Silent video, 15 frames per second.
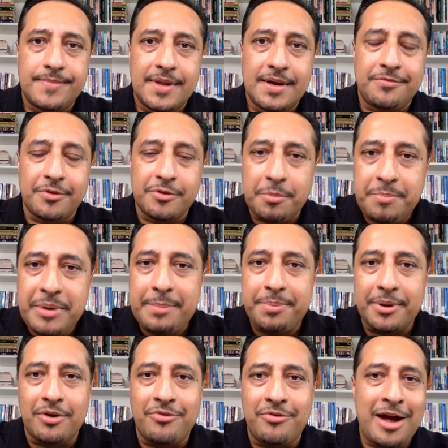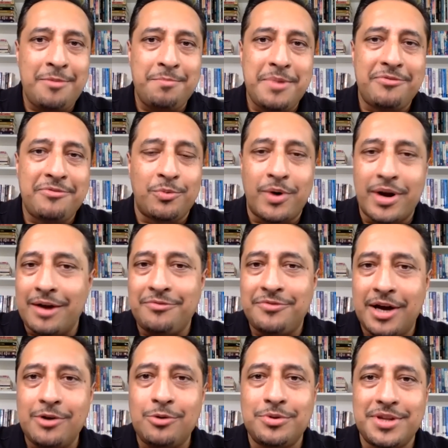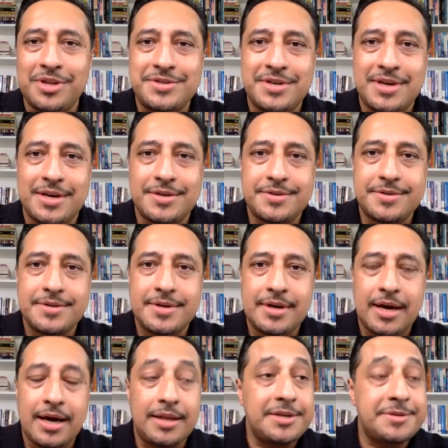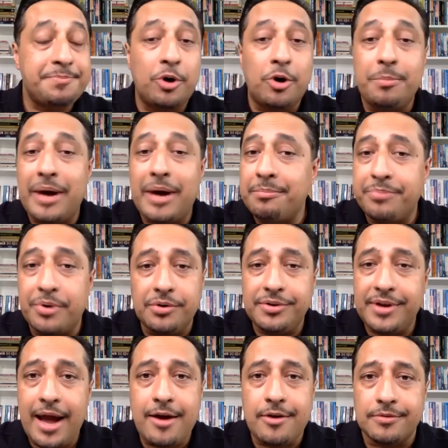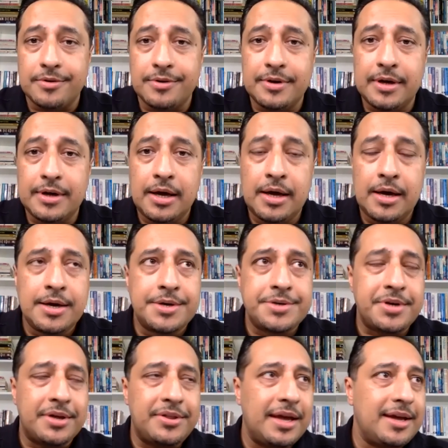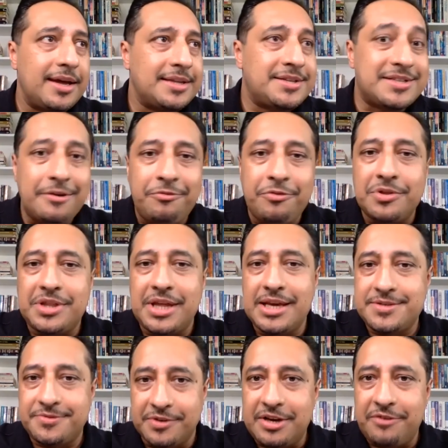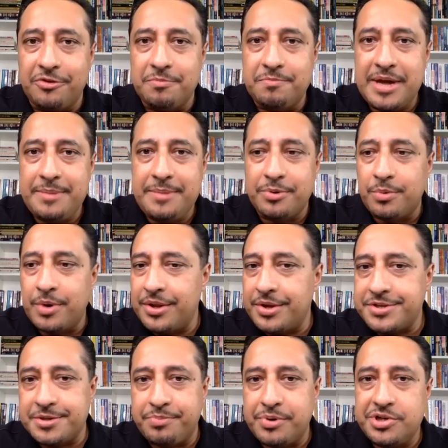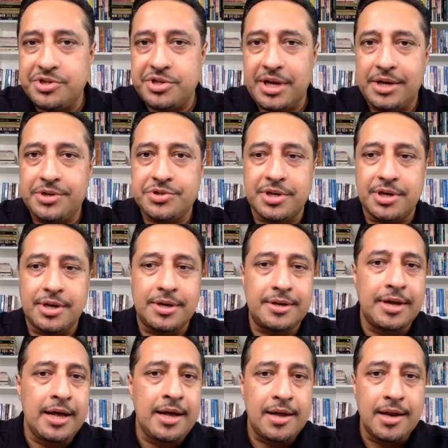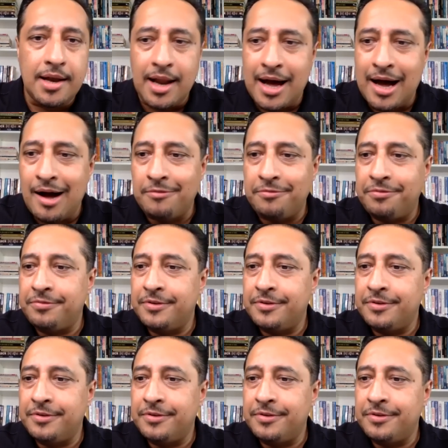from the people around me for what I've done all these years. And this poor man broke down. So I think it's different things for different people, whether it's appreciation, love,